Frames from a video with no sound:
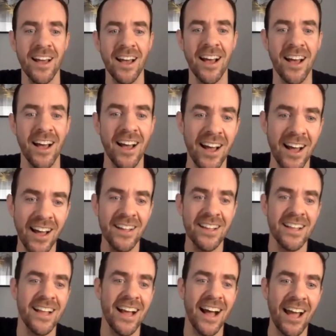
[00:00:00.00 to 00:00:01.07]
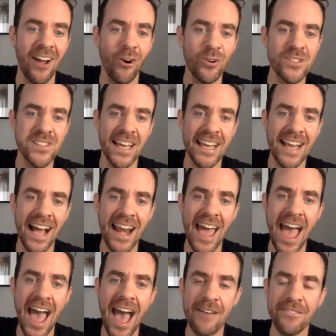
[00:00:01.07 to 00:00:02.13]
I always like kind of
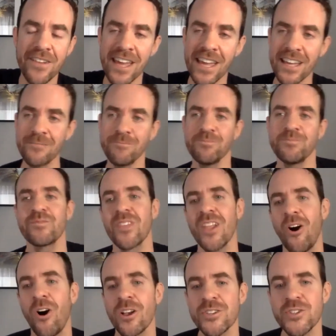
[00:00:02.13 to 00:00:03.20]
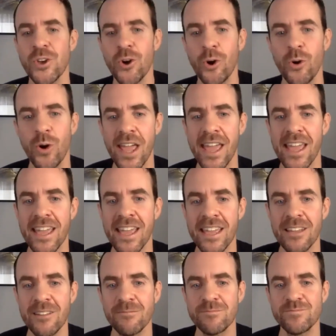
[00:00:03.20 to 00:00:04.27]
having also
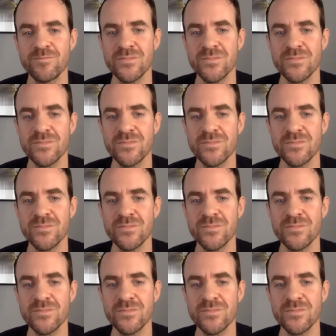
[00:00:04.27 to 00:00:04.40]
a